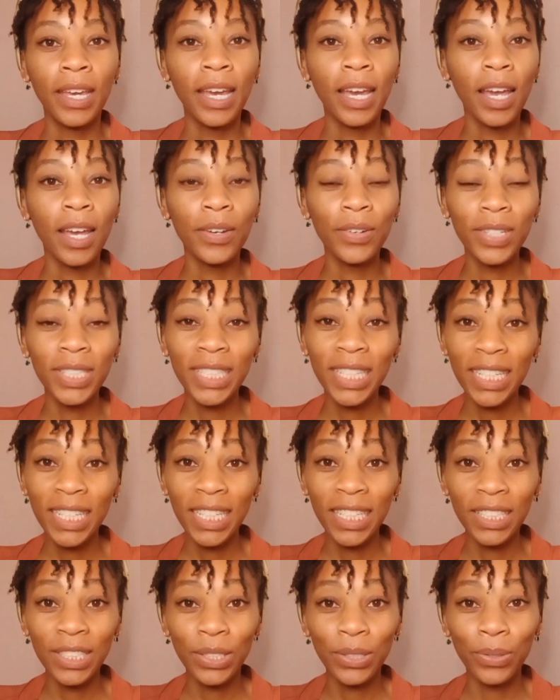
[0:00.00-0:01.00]
I
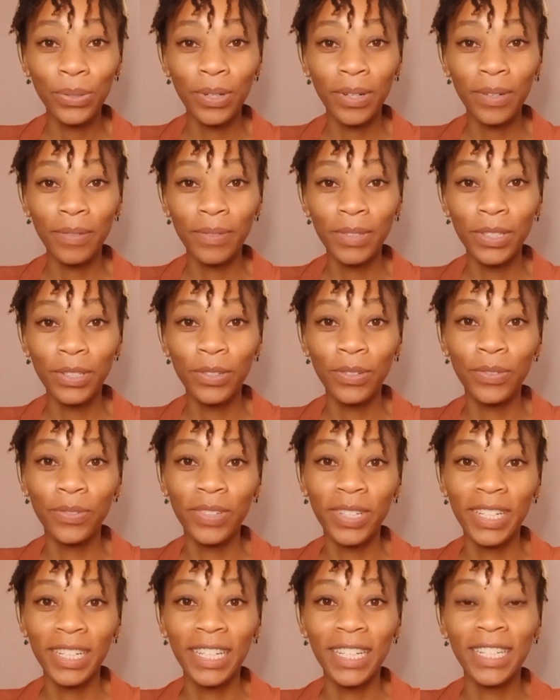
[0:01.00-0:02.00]
recently saw a video of
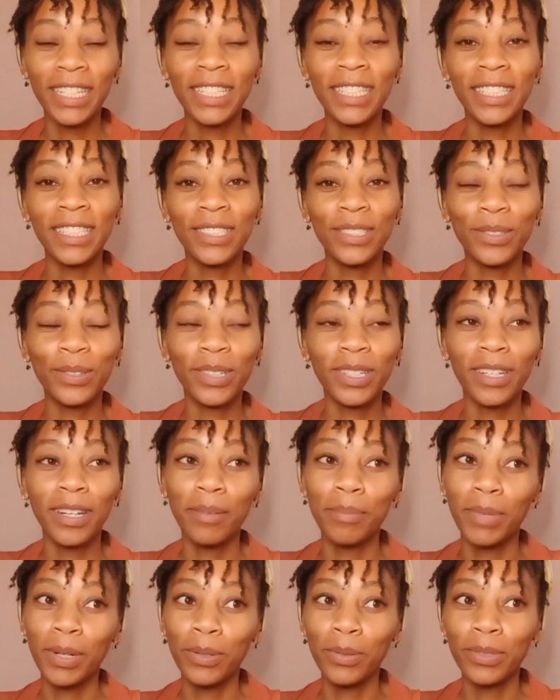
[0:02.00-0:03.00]
a lady talking
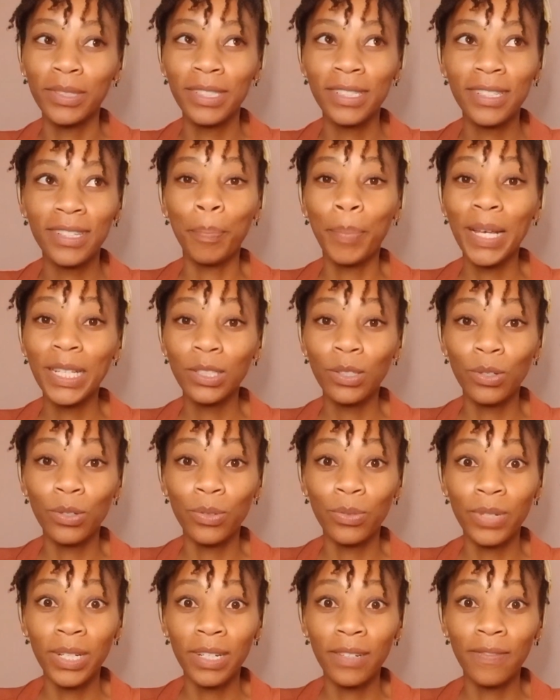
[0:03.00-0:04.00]
about
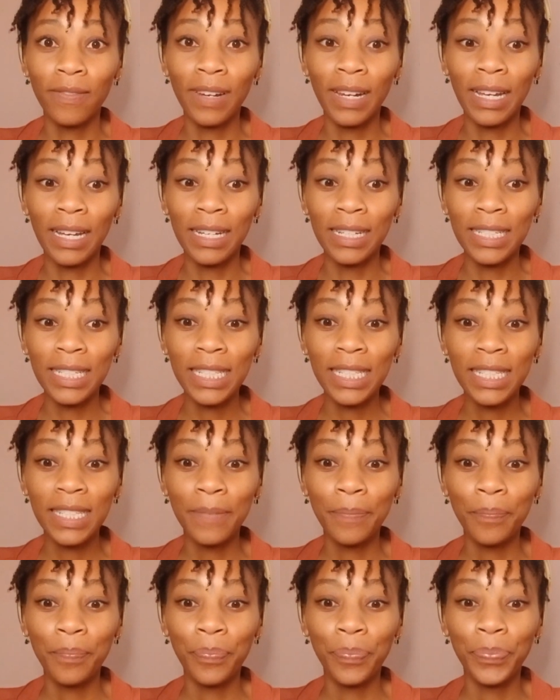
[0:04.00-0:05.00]
personal red flags.
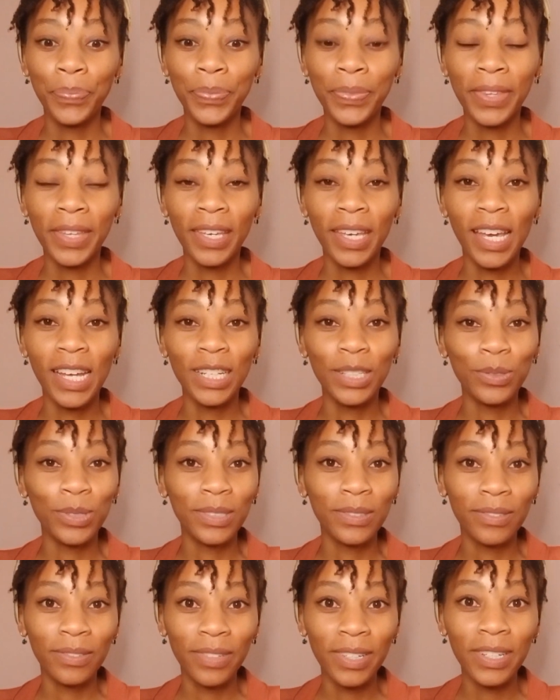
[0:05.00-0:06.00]
It was
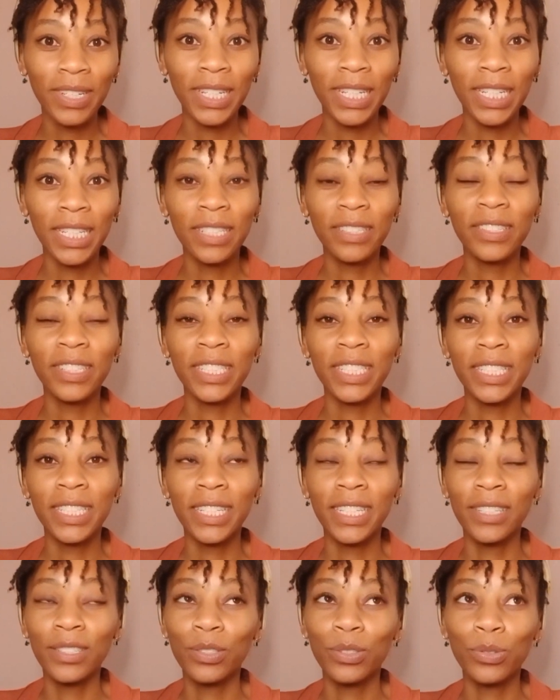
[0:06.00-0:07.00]
very
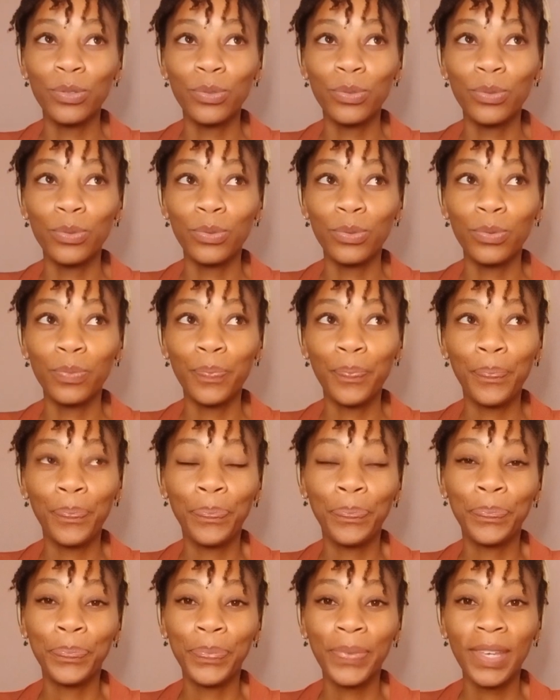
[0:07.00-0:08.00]
interesting to
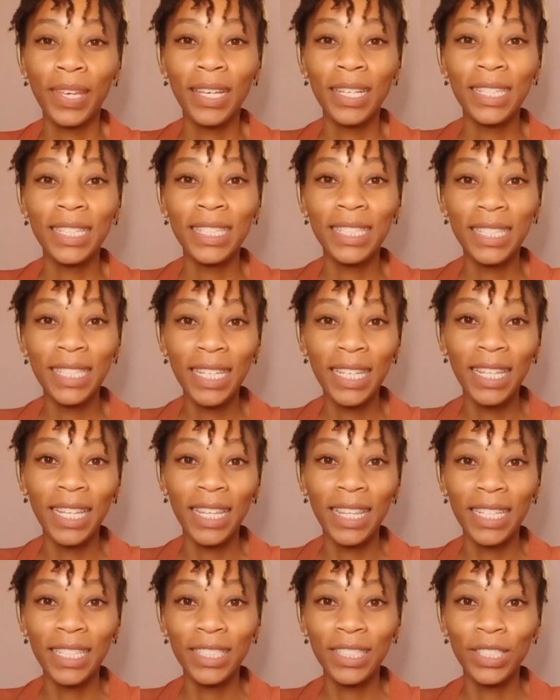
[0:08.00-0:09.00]
see the
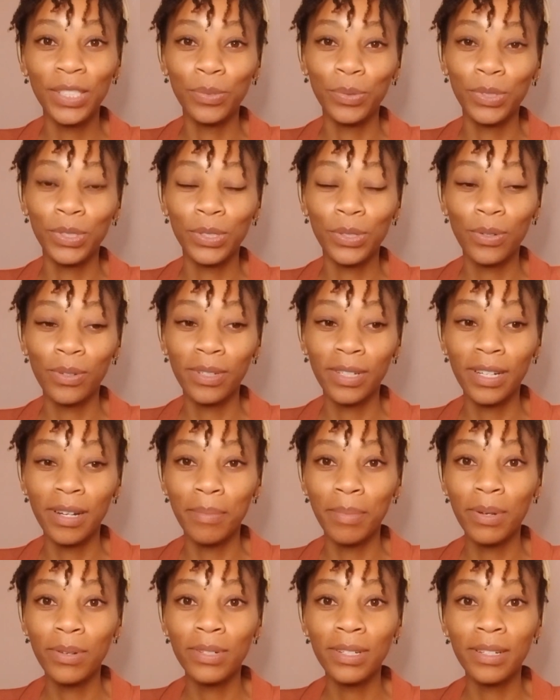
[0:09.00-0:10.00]
things she was talking
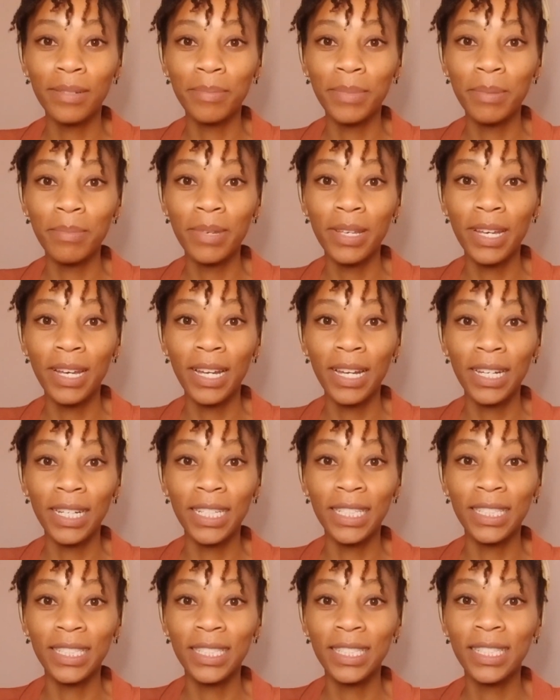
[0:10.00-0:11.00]
about, and maybe I'll
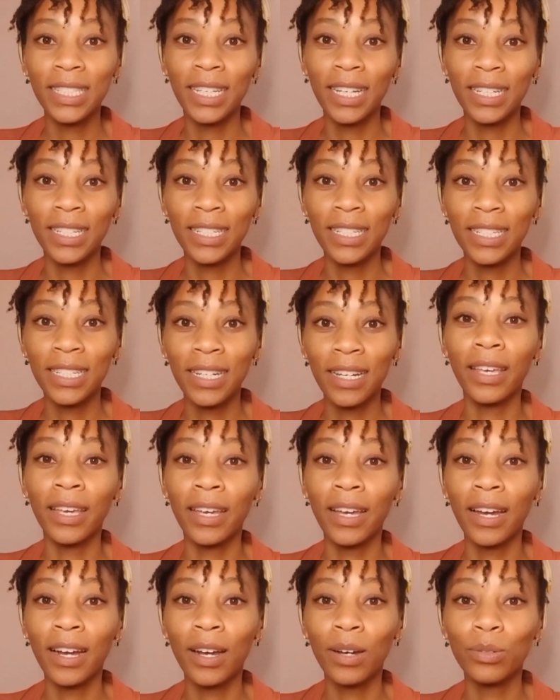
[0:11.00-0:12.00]
insert
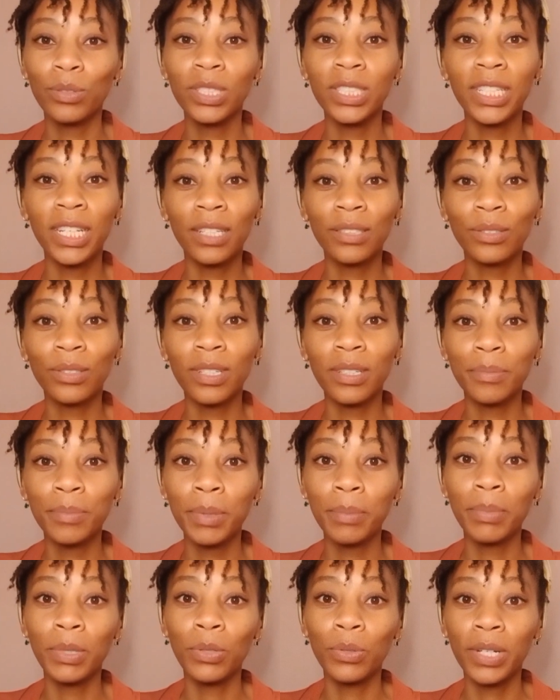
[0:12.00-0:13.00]
the account here so that
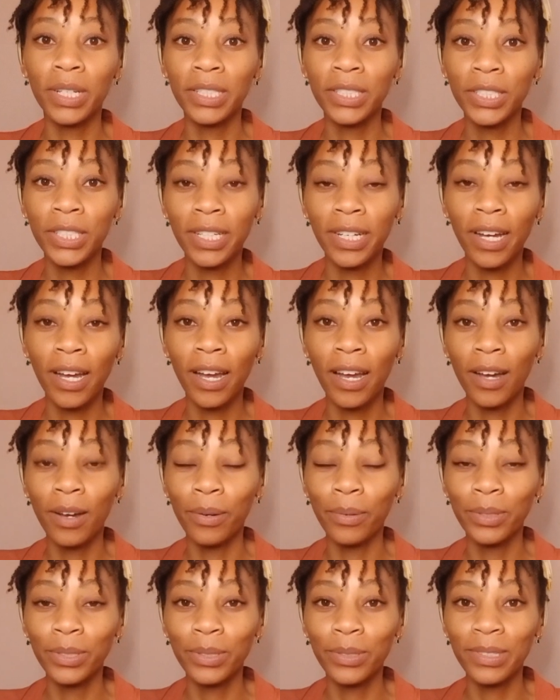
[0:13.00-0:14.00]
maybe you can check her
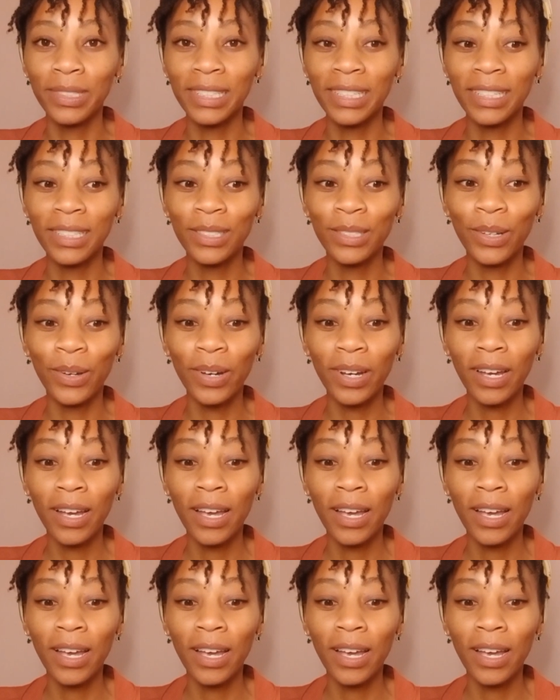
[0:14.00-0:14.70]
out on TikTok.